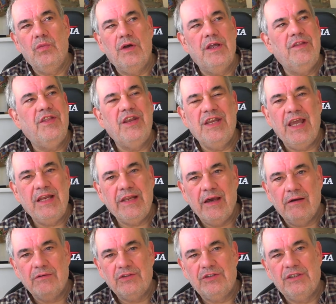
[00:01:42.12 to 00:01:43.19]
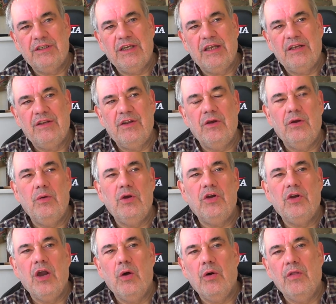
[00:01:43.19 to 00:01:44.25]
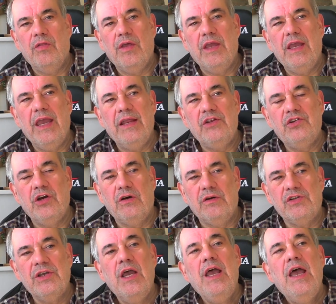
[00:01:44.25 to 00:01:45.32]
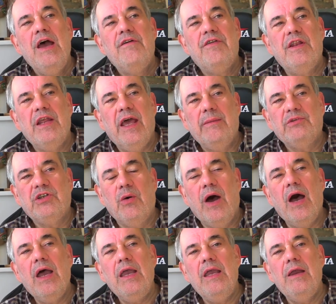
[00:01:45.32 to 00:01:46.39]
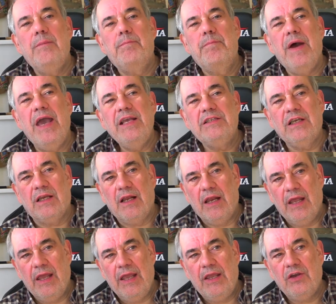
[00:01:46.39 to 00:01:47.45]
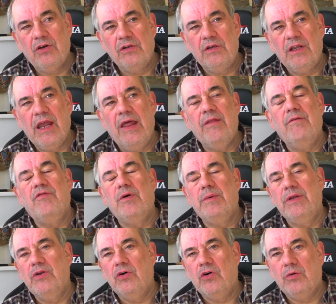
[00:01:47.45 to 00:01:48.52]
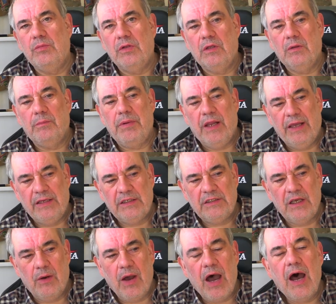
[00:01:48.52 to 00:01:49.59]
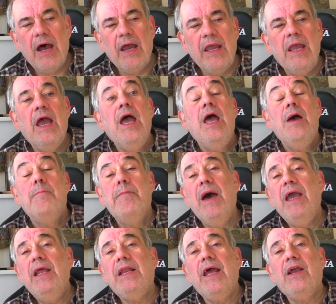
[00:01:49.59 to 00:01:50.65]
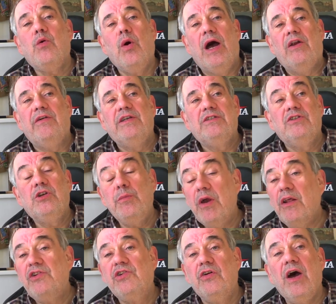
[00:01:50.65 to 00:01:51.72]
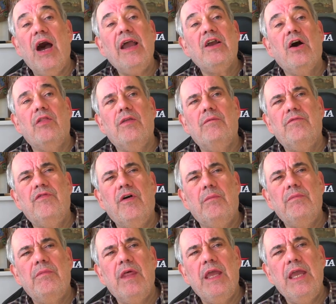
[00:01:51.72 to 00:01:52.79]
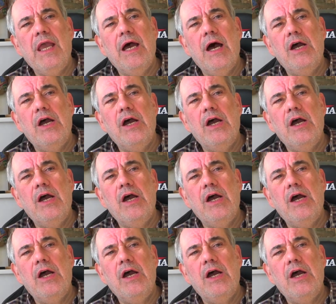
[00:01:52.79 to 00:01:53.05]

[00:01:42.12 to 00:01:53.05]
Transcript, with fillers: the details to go on the insurance, the name. So I basically couldn't get them from a normal place. So I made enquiries, and to be honest with you, I got them from the